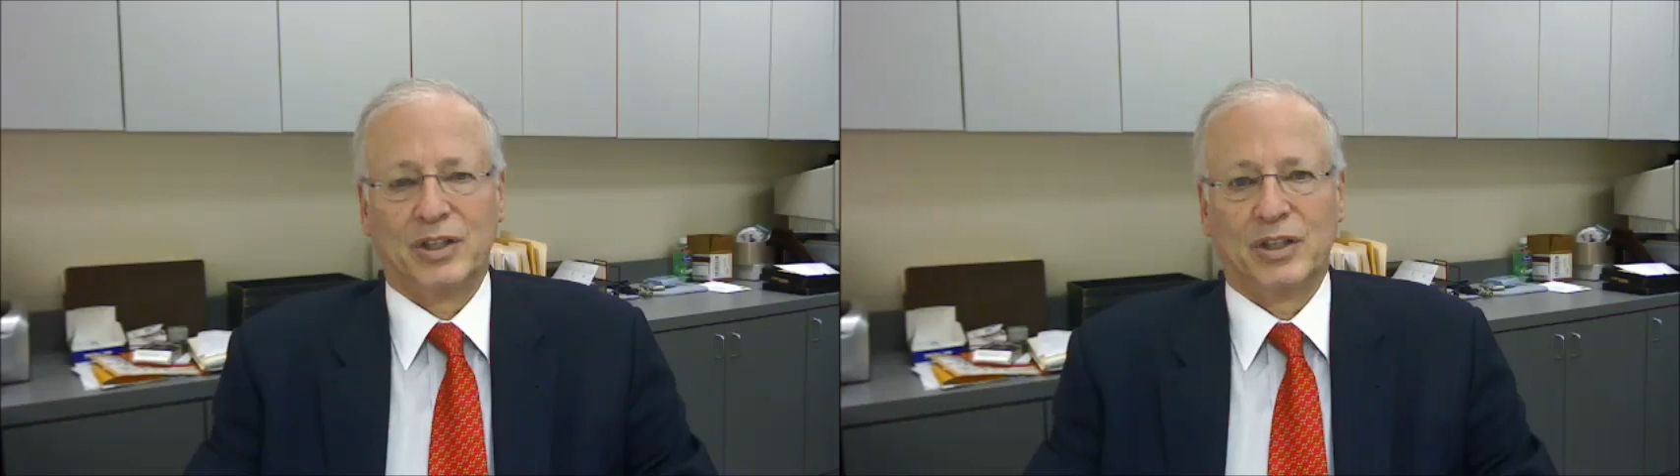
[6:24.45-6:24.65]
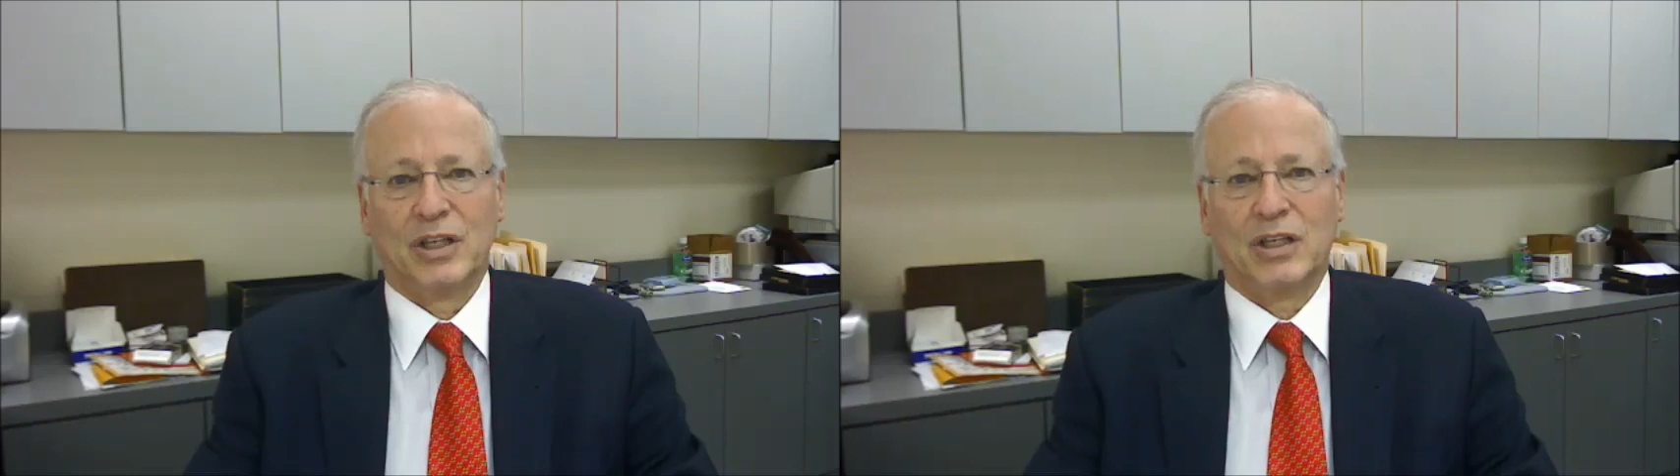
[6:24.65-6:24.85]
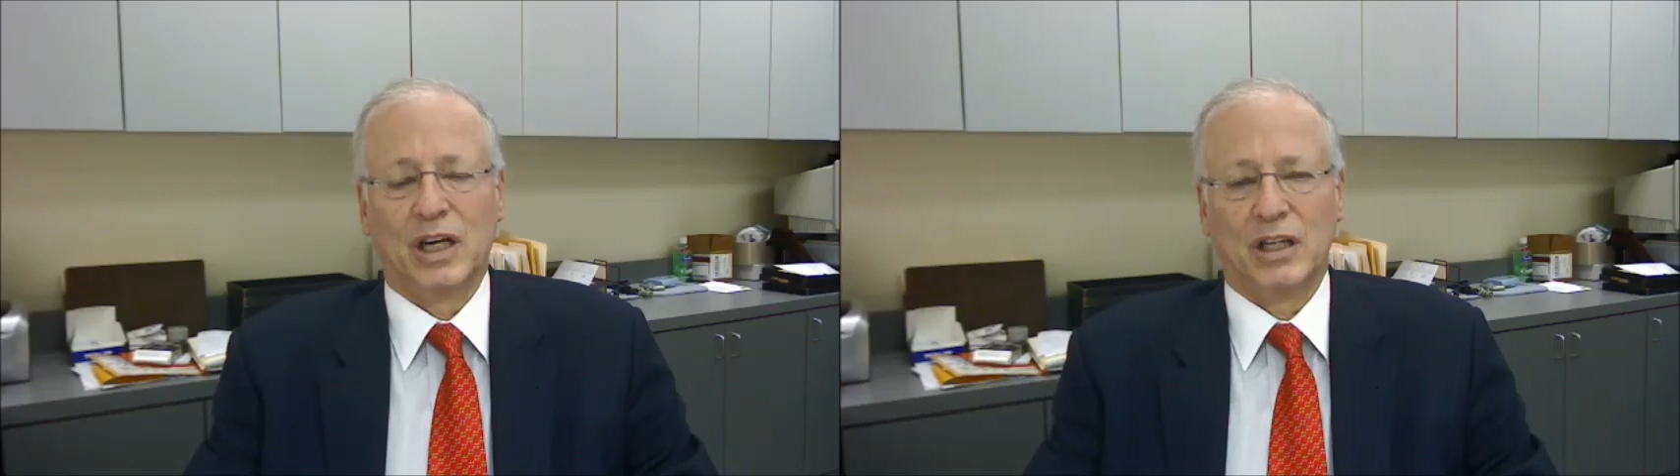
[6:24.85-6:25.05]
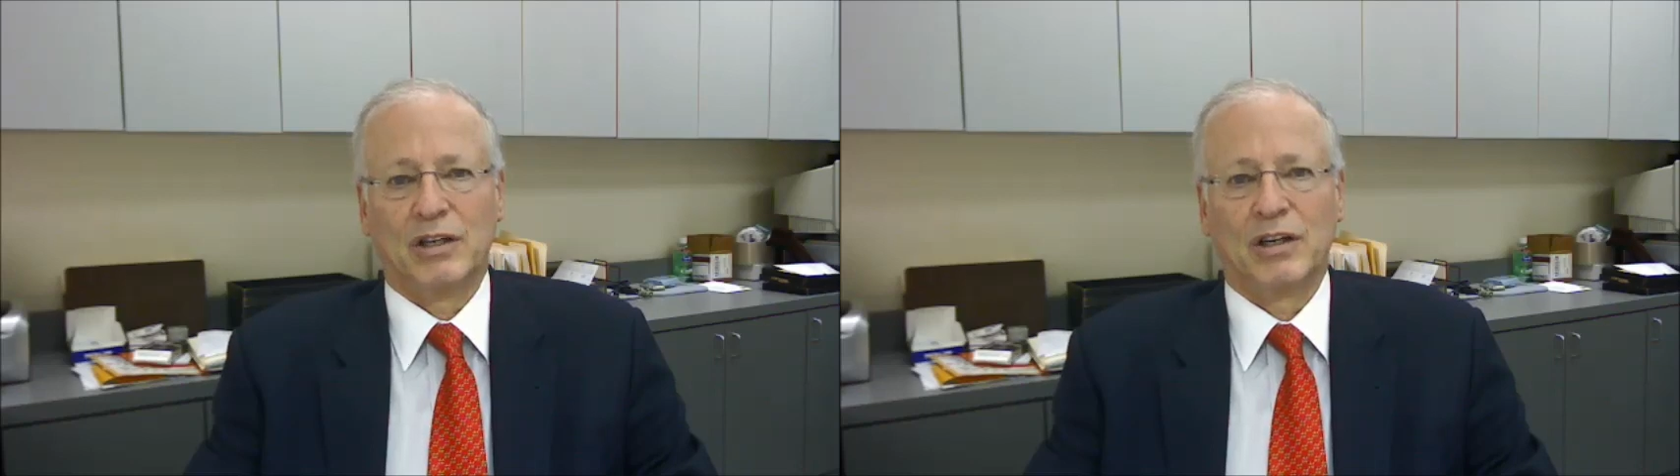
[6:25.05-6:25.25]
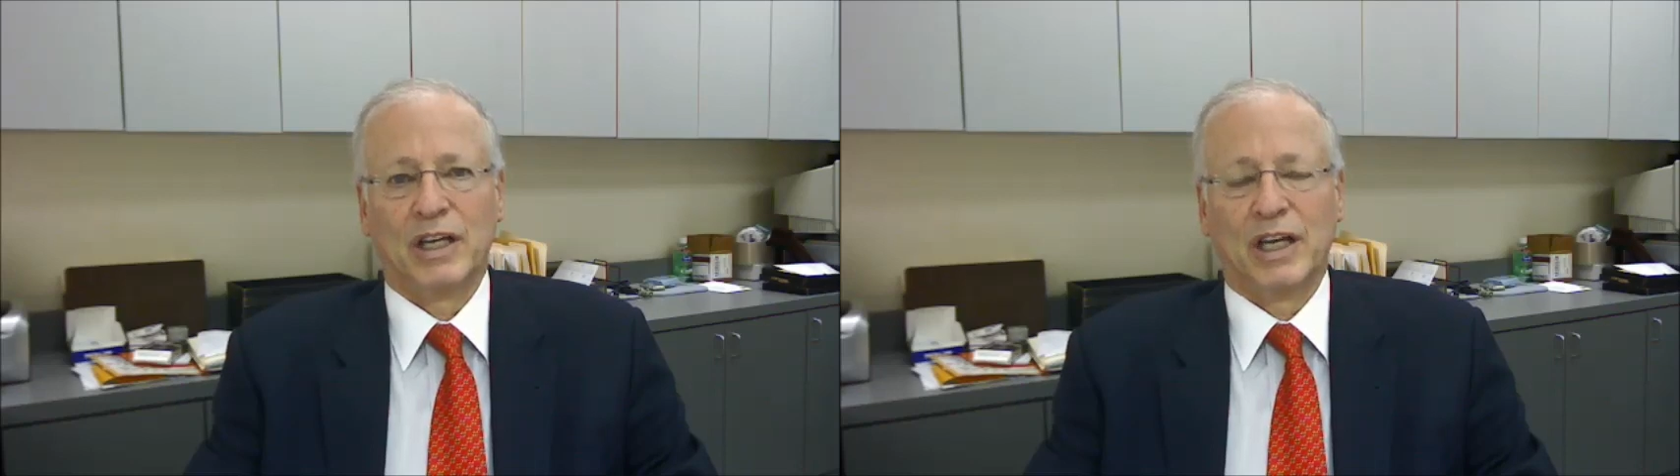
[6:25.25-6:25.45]
is, the
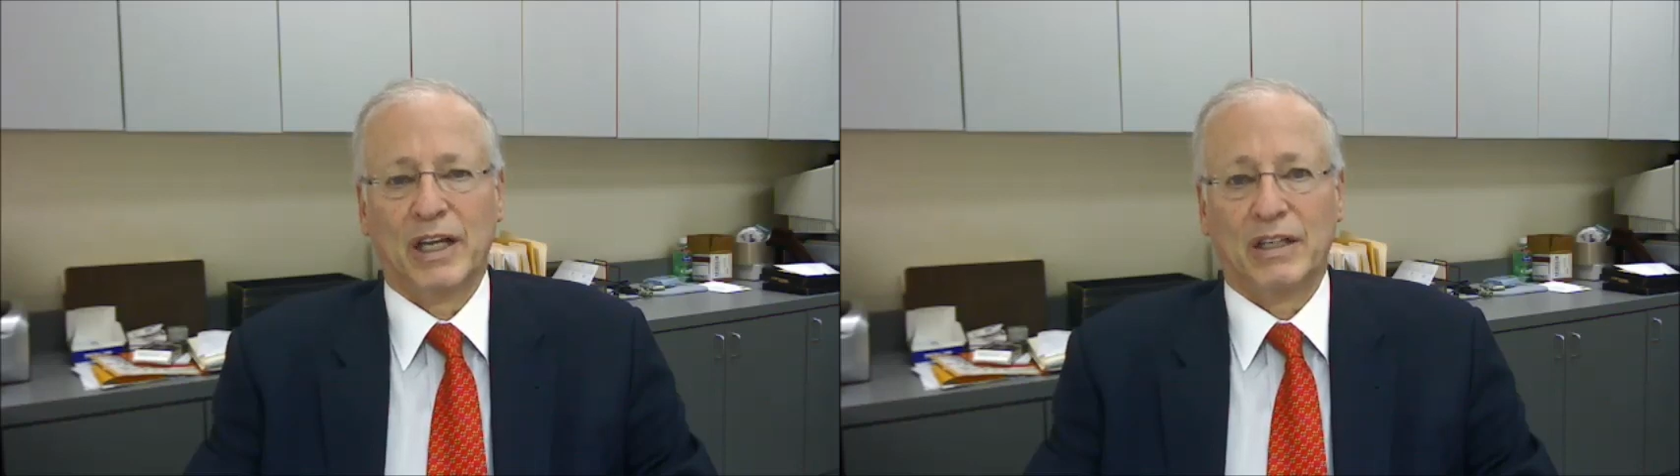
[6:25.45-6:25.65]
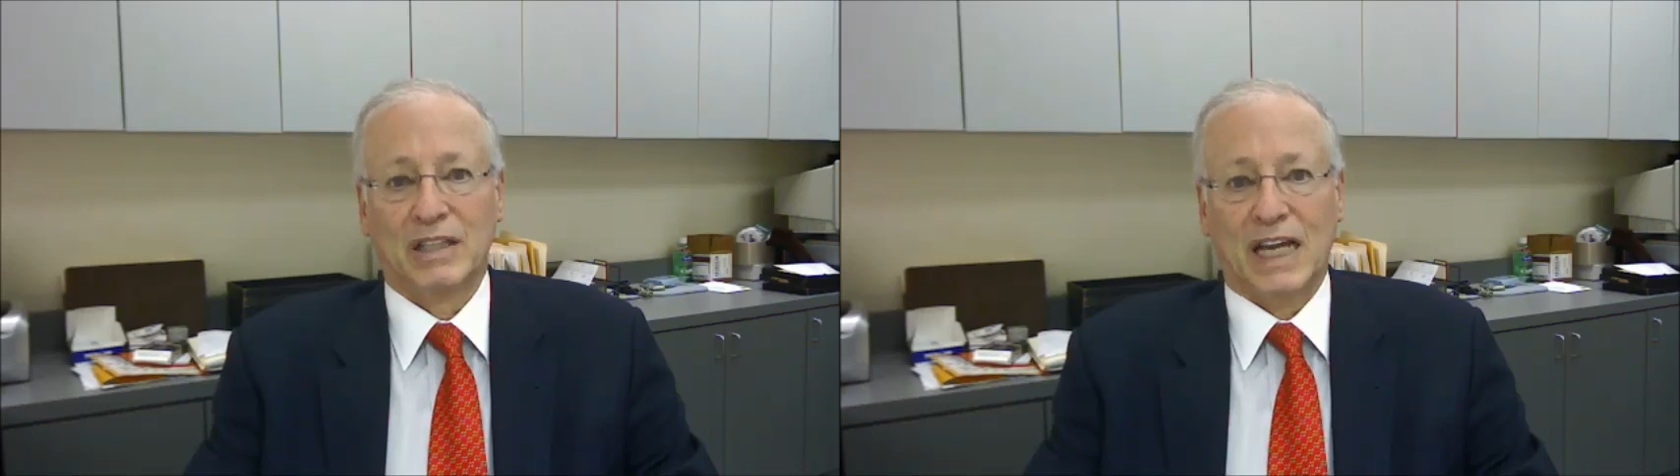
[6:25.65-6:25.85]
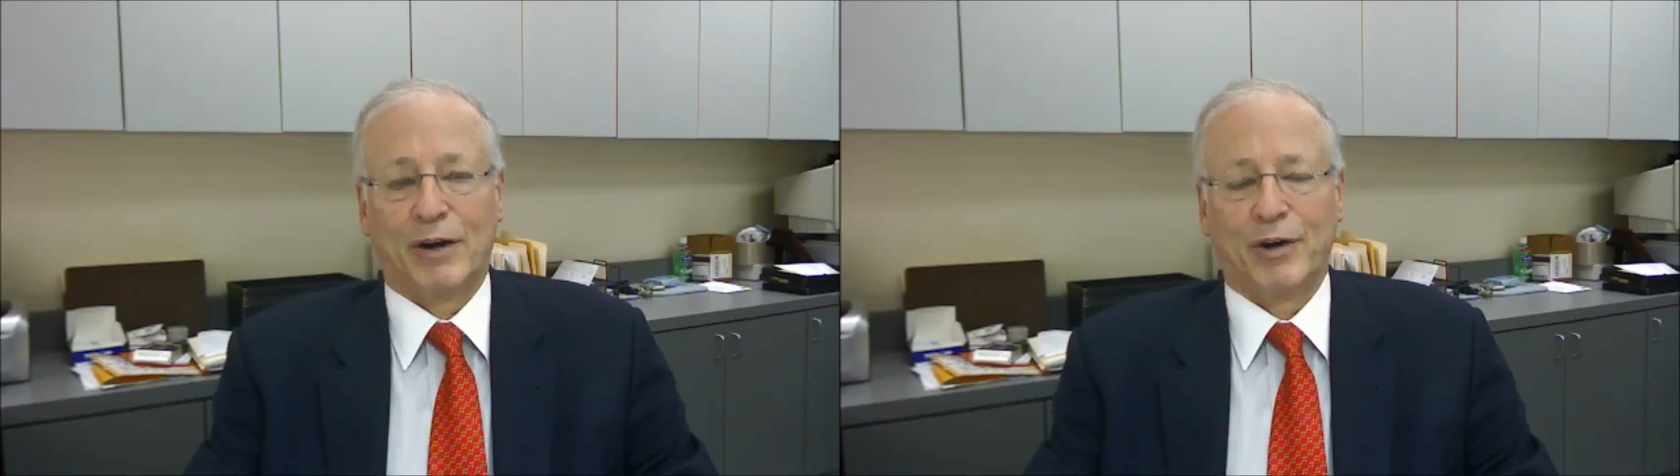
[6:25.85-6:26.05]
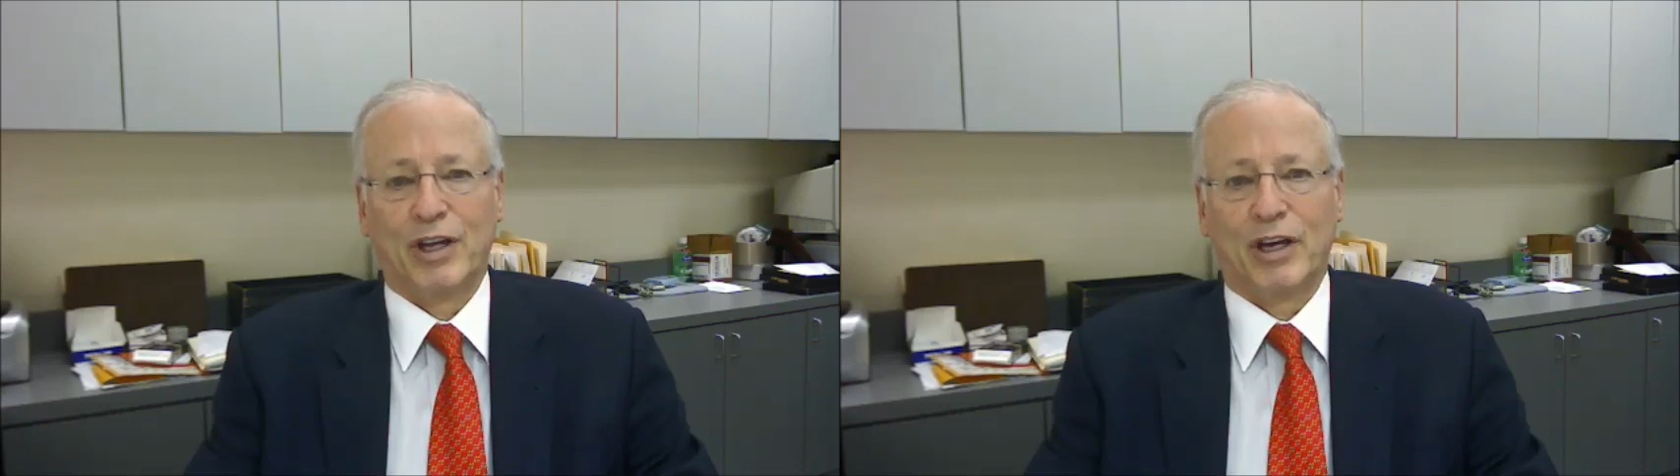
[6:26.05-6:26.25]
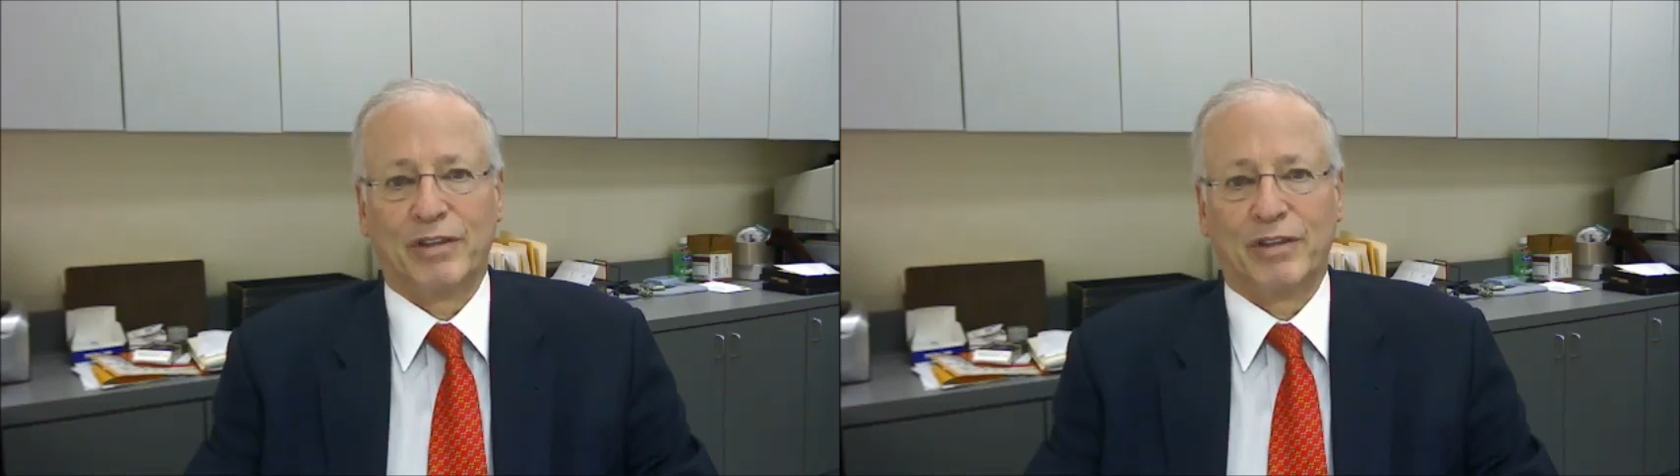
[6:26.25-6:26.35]
color and clarity